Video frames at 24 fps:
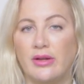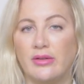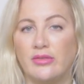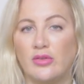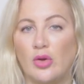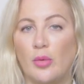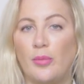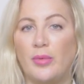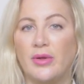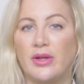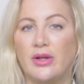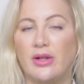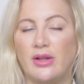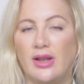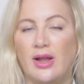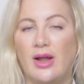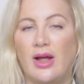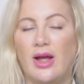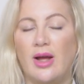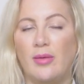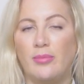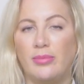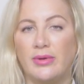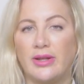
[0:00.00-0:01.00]
topical
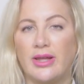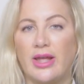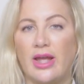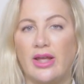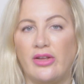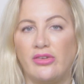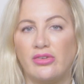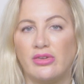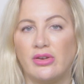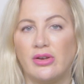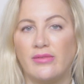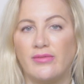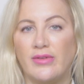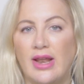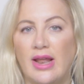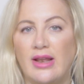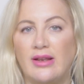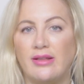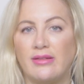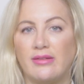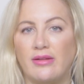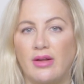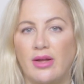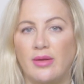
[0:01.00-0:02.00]
application of an
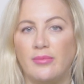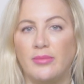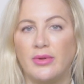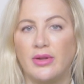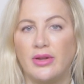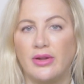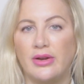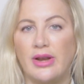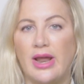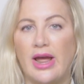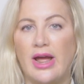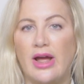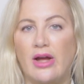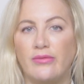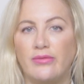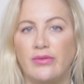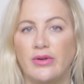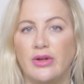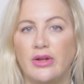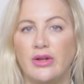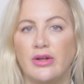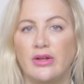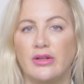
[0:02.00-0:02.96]
enzyme can have